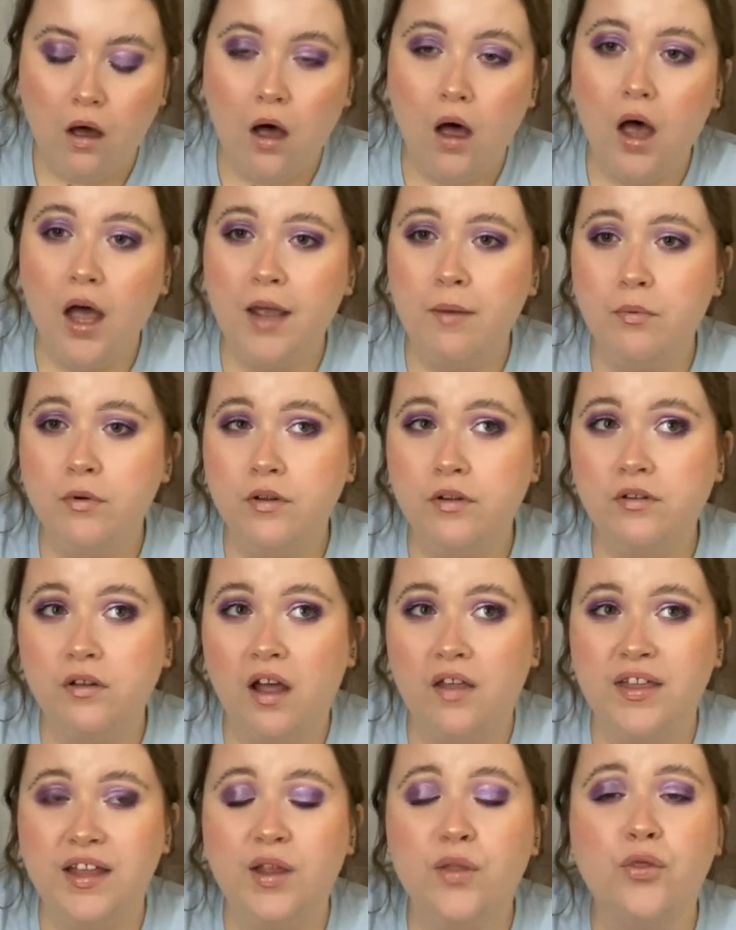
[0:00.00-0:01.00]
I
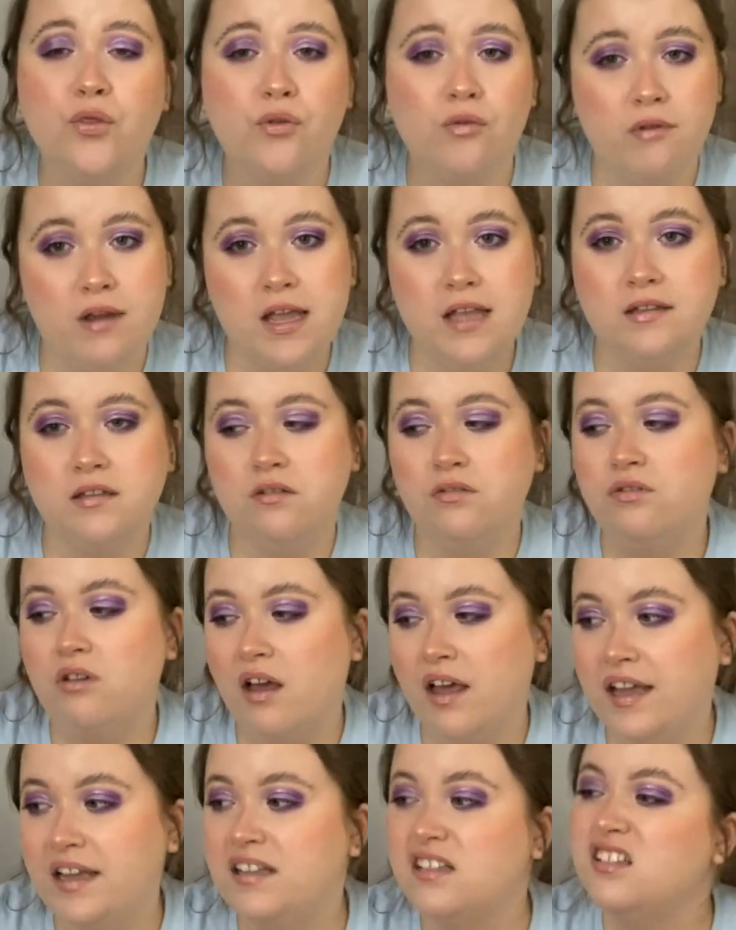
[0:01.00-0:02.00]
think three is a
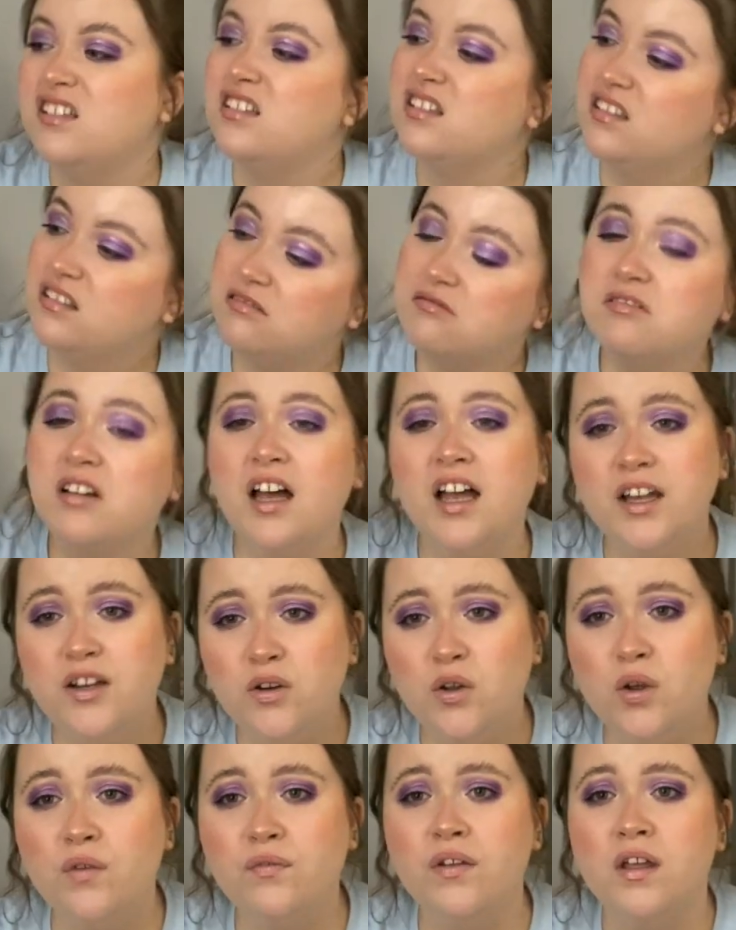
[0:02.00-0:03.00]
nice
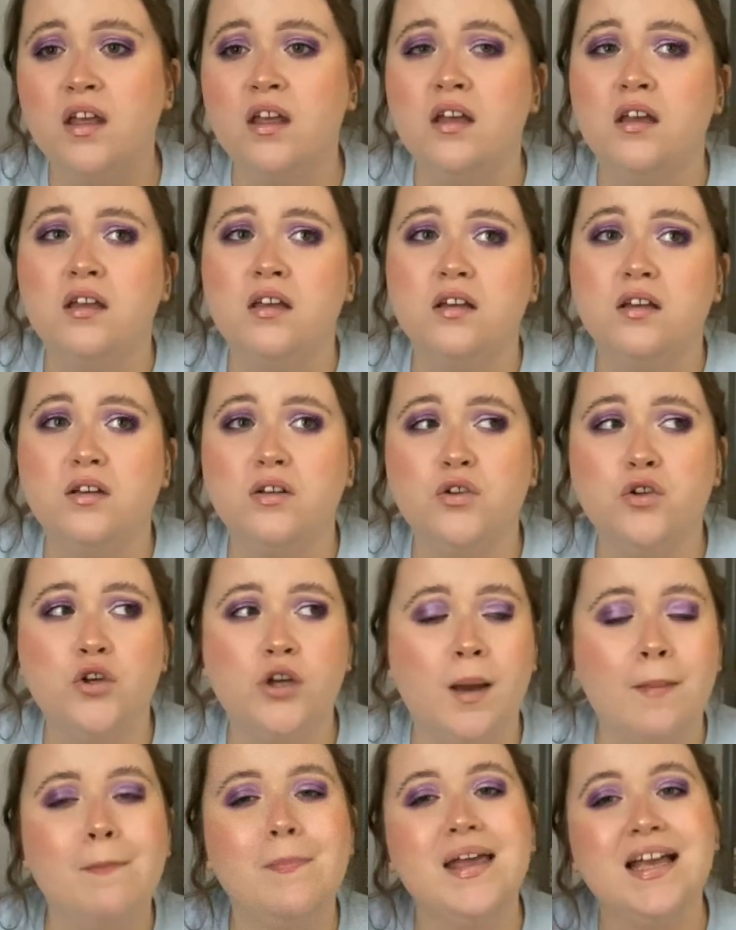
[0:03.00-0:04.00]
kind of, you
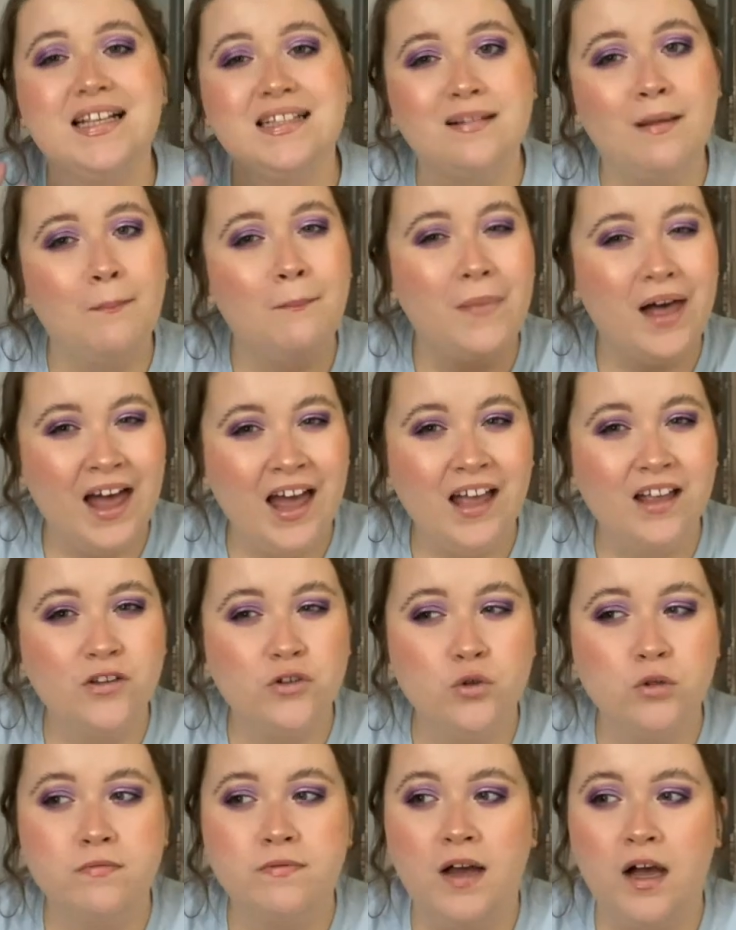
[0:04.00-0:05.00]
can mix and
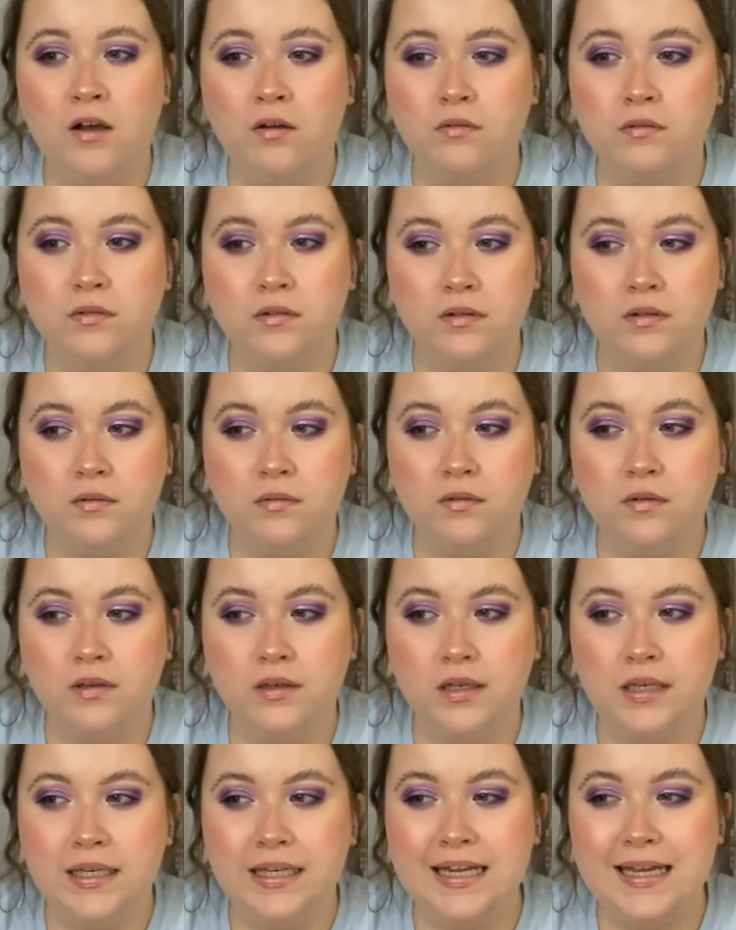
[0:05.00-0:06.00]
match without
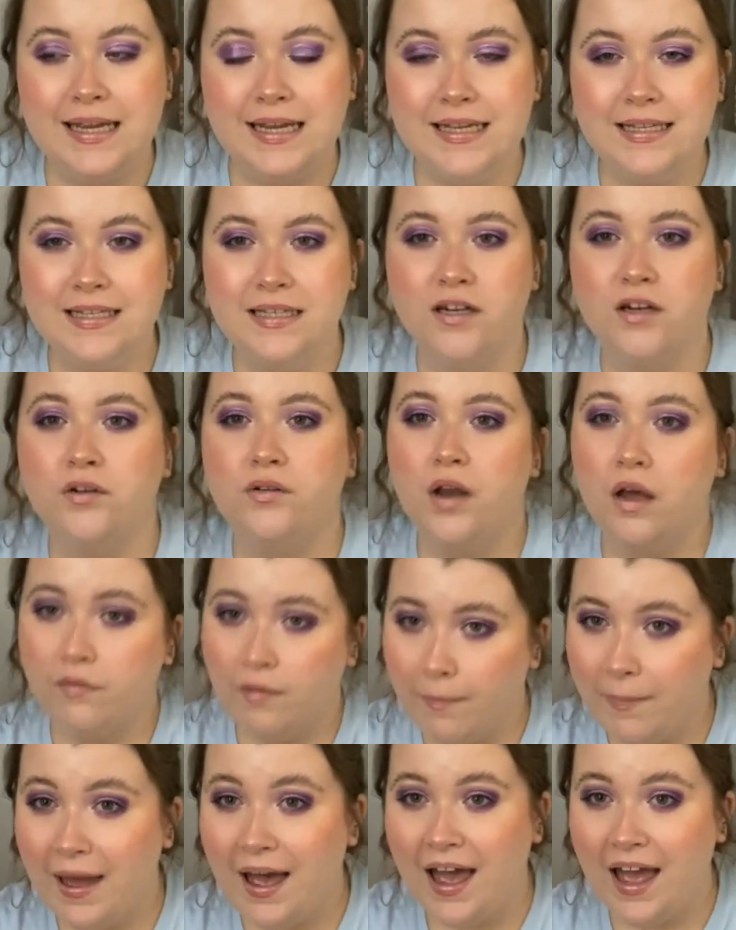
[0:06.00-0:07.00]
needing
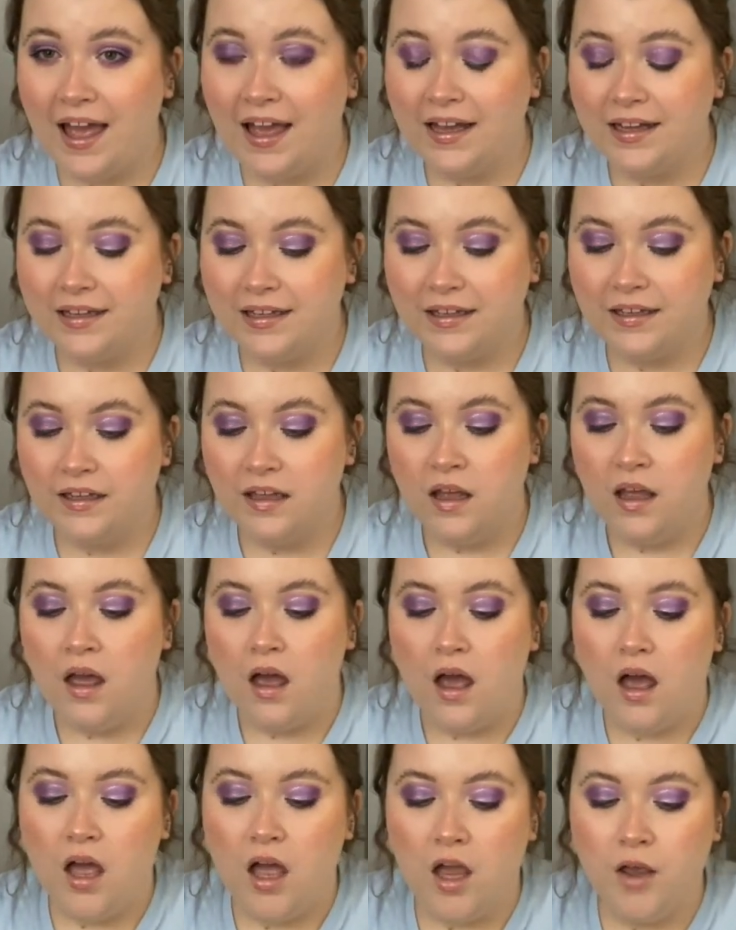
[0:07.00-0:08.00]
another pack.
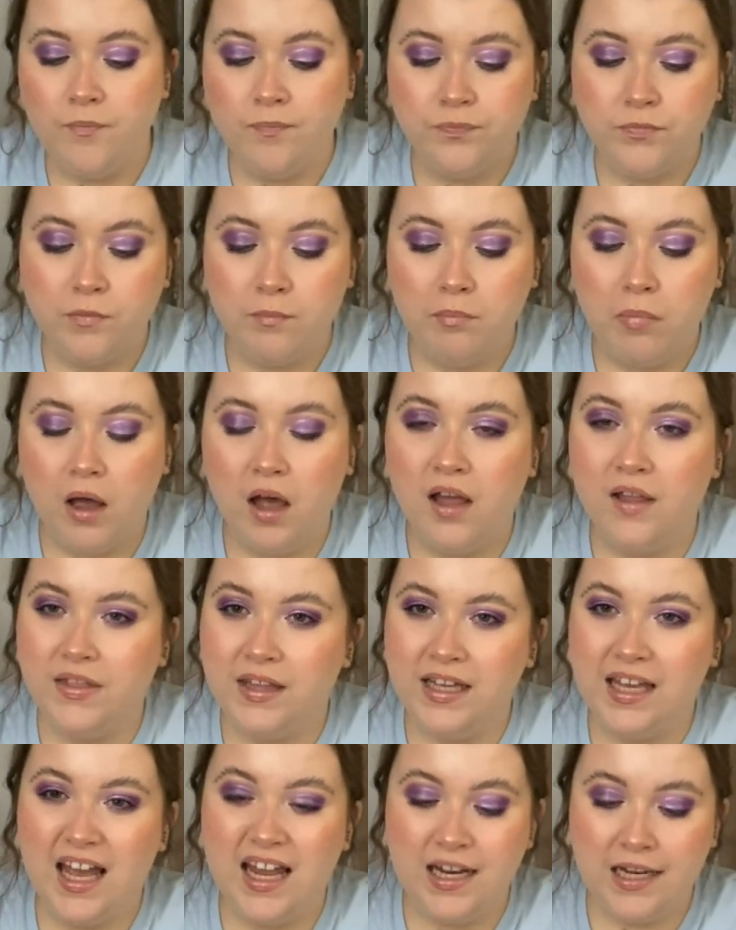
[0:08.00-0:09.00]
But I
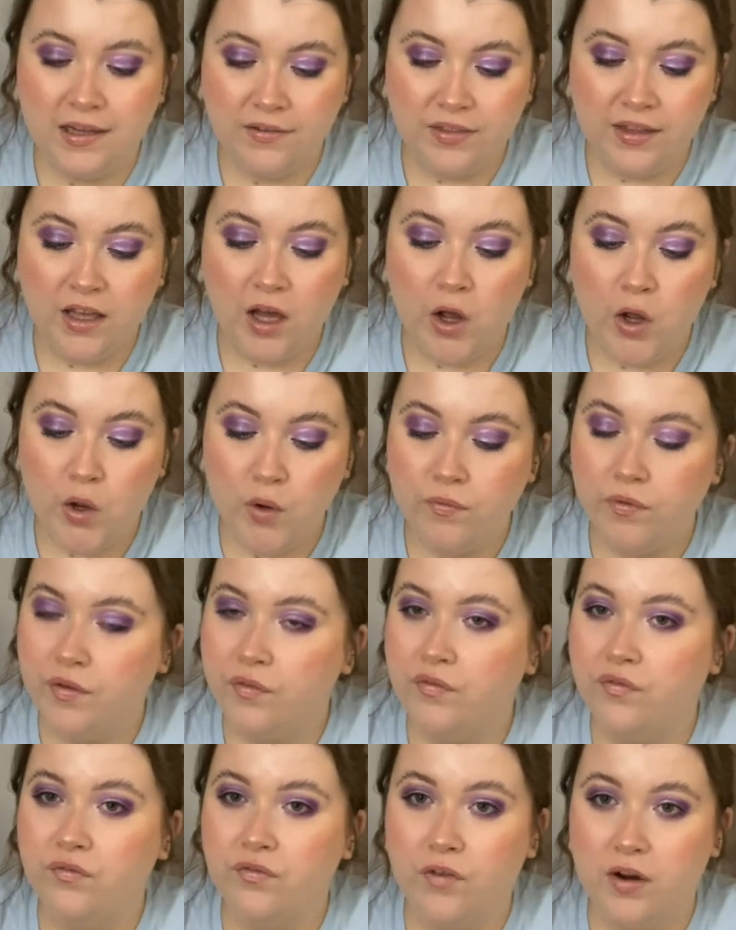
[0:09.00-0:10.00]
think anything over
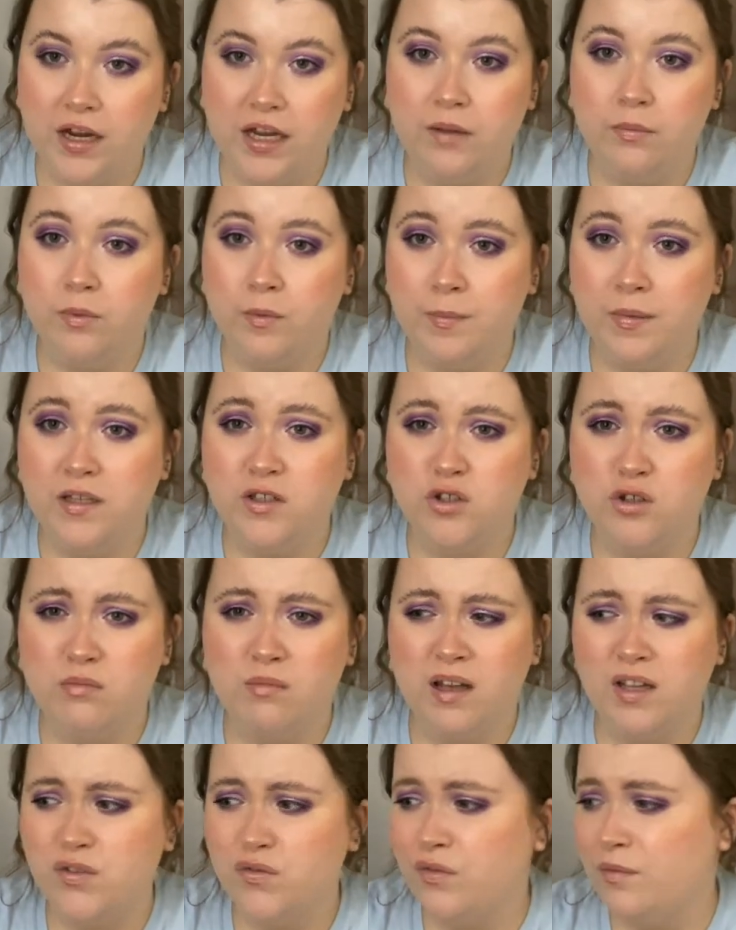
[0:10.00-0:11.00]
three would be too
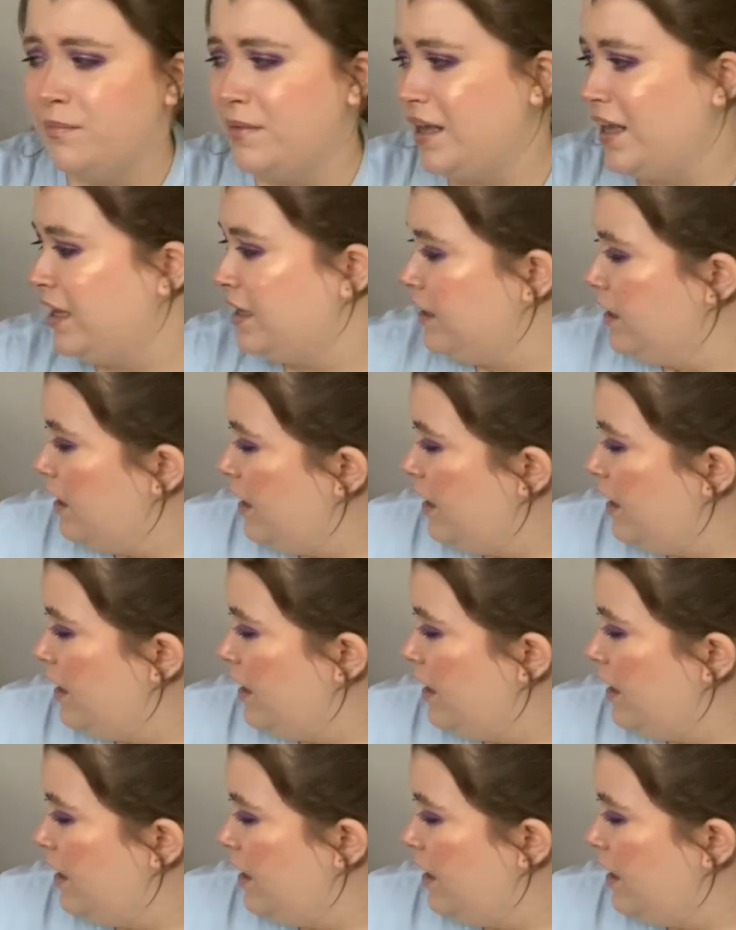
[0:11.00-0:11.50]
much for me,